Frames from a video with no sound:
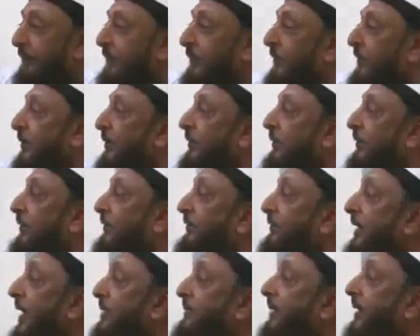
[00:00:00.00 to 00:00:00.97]
So the
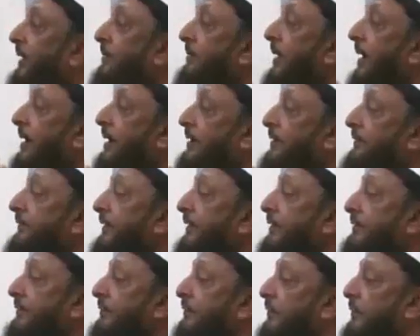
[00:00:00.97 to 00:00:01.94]
Islamic bank
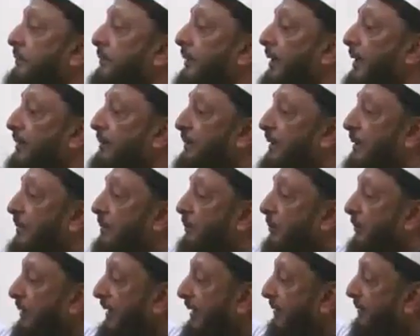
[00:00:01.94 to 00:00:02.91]
says, no
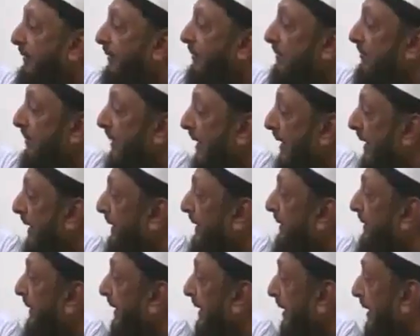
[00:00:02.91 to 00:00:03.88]
problem, we will
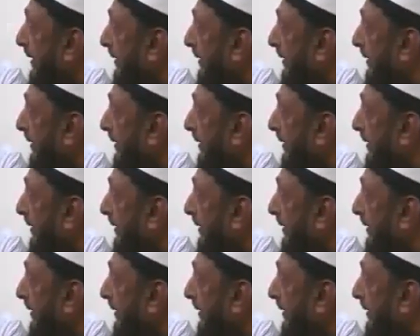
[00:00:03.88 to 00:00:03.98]
buy